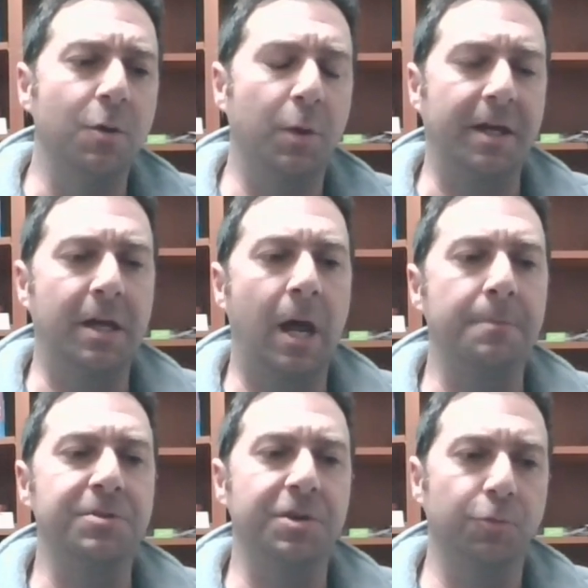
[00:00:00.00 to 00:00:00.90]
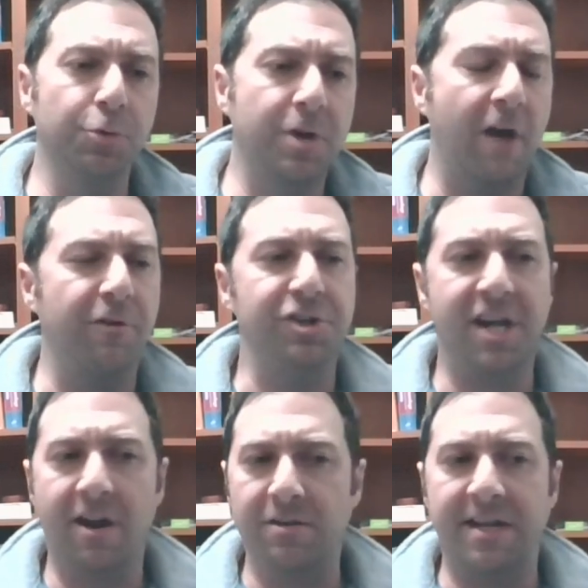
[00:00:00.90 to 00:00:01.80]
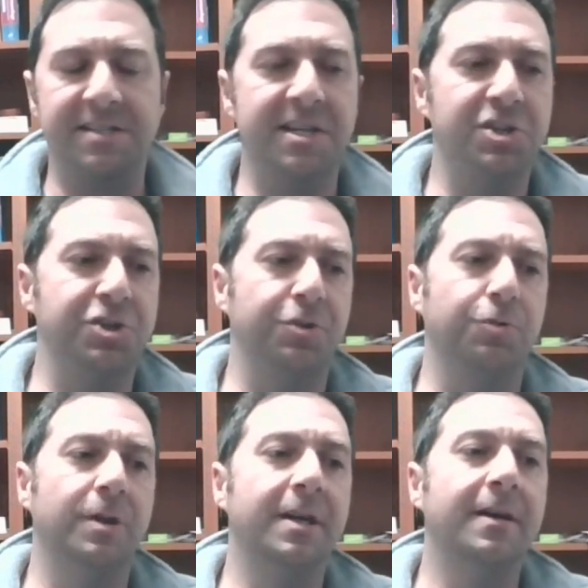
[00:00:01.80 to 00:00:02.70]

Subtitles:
when it comes to root coverage, keratinized tissue,